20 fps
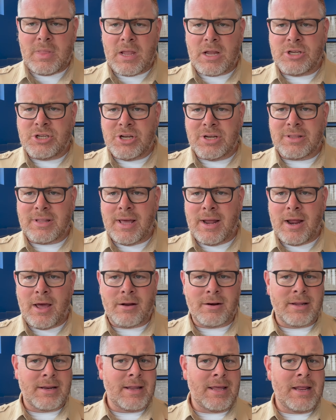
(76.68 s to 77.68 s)
Check that
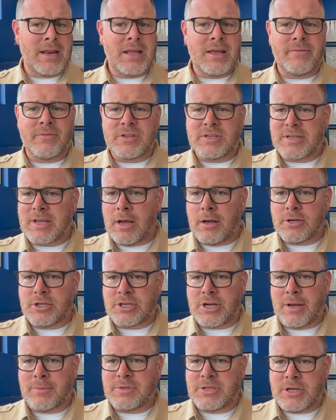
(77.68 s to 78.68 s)
out at any of the scout
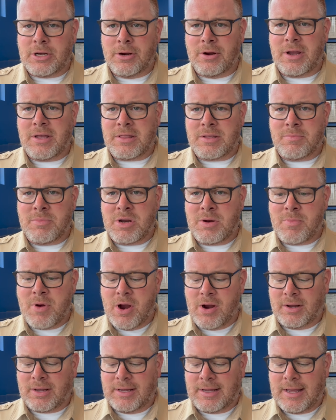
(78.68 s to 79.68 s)
shops here in the
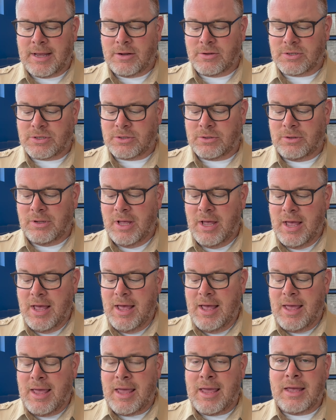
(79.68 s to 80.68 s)
Mid-America Council,
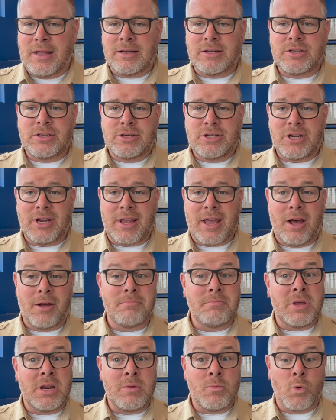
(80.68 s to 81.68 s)
and check
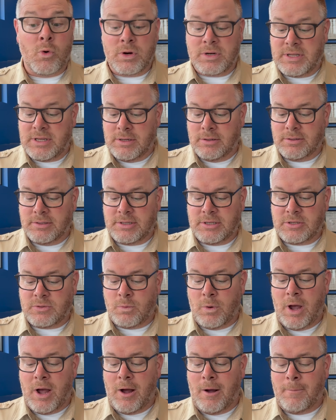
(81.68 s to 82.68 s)
out many more deals as
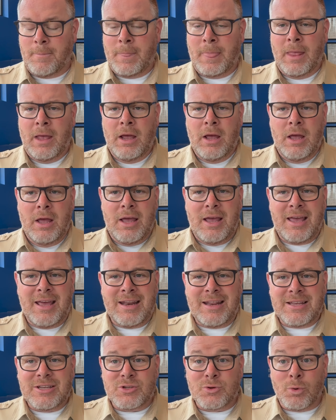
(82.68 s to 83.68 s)
well.
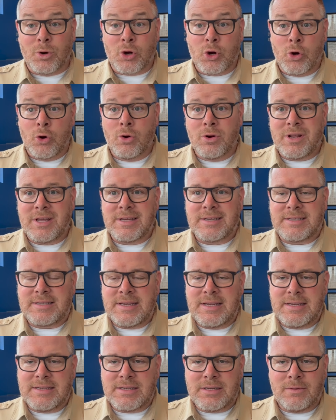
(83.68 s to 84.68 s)
It is recruiting
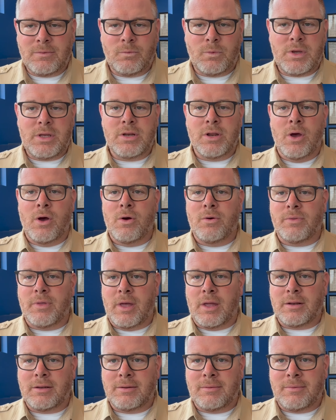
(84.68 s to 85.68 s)
season. We know
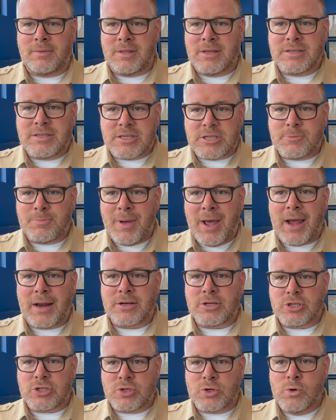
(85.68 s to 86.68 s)
that this is
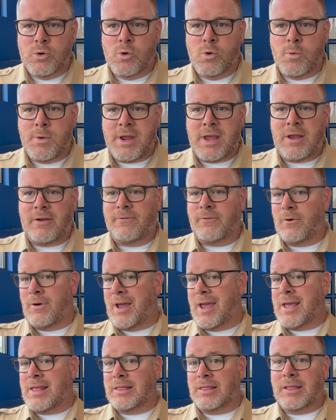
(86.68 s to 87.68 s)
back to school week for
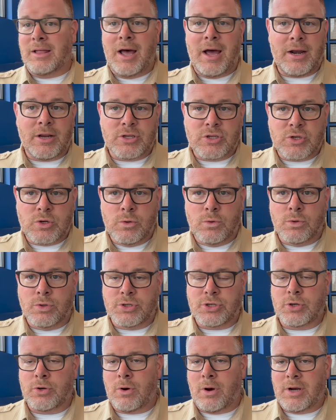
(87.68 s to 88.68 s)
a lot of
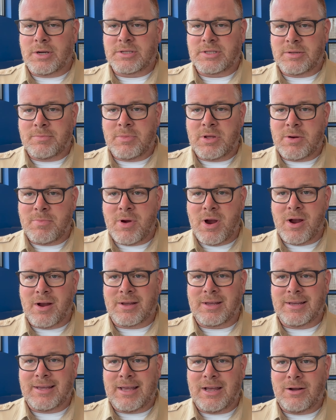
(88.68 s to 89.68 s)
schools across the
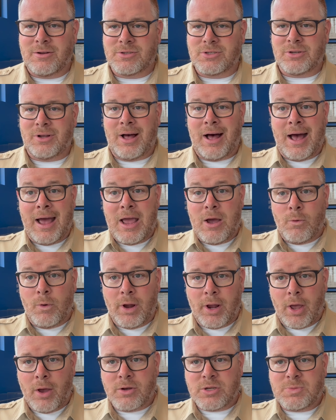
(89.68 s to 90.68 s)
Mid-America Council.
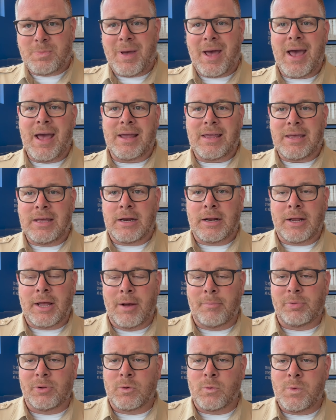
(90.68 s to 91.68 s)
Iowa goes back in a
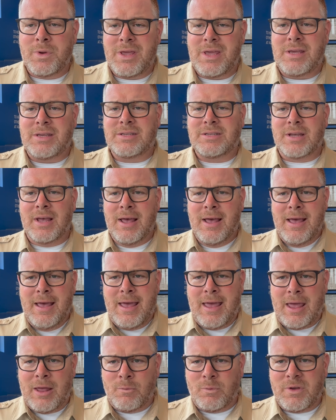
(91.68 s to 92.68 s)
couple of weeks,
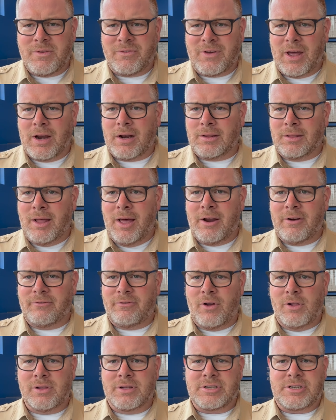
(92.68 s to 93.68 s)
and we've got a lot of
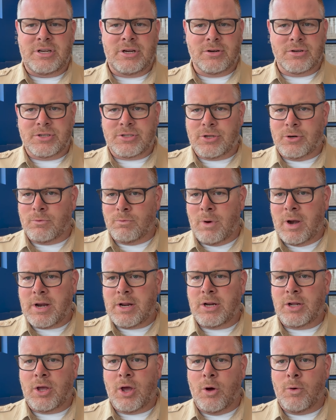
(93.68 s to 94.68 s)
volunteers that are ready
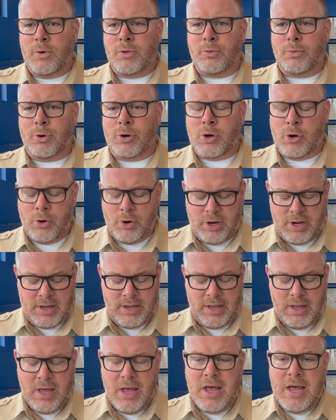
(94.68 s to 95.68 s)
to go with
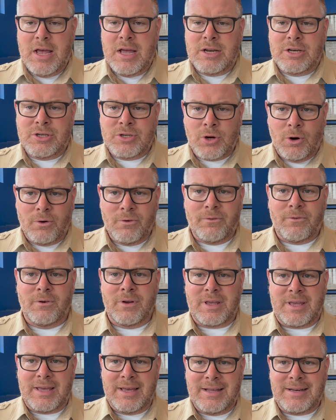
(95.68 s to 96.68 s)
recruiting. Don't
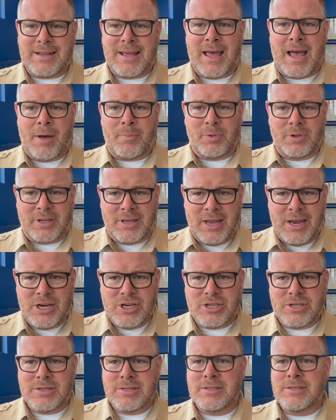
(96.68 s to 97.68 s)
forget
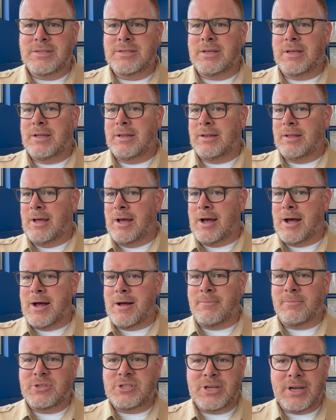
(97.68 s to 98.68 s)
applications.
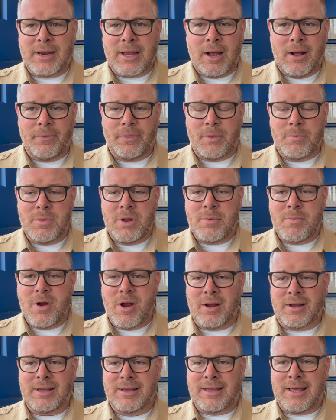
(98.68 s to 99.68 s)
Check out the
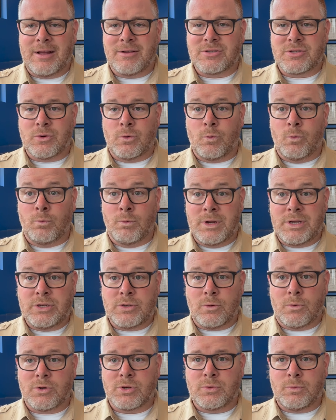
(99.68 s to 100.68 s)
Mid-America Council
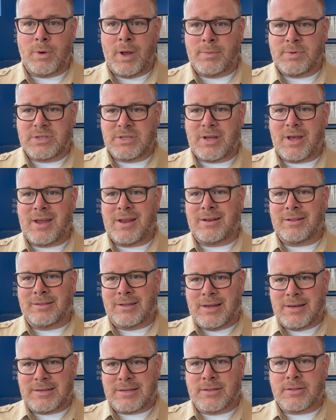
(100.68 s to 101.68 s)
resource website
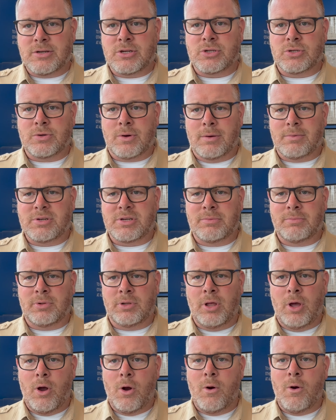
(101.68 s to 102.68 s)
linked in the description
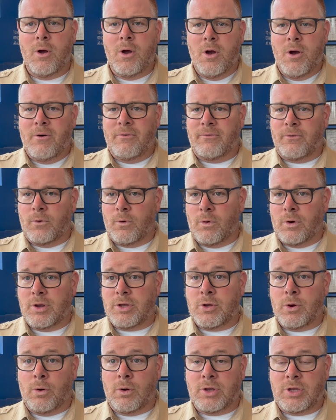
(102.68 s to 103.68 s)
below for
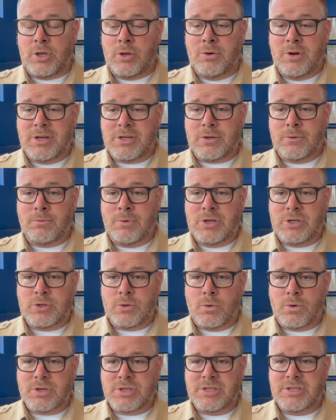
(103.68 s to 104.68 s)
your unit
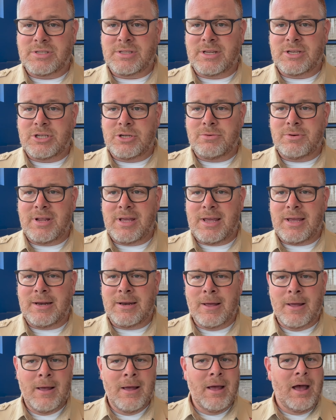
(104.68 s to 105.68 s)
resources that you
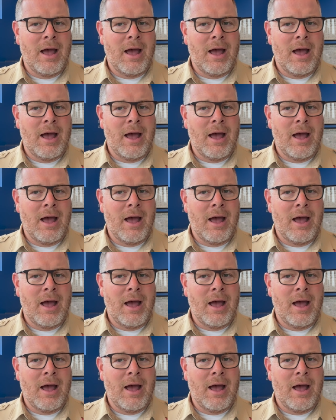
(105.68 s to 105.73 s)
need.